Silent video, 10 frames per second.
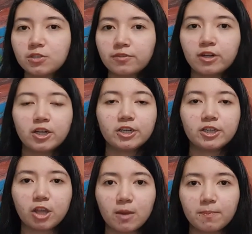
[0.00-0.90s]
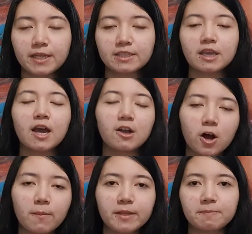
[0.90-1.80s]
for other topics,
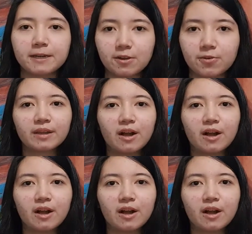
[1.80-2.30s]
comment below.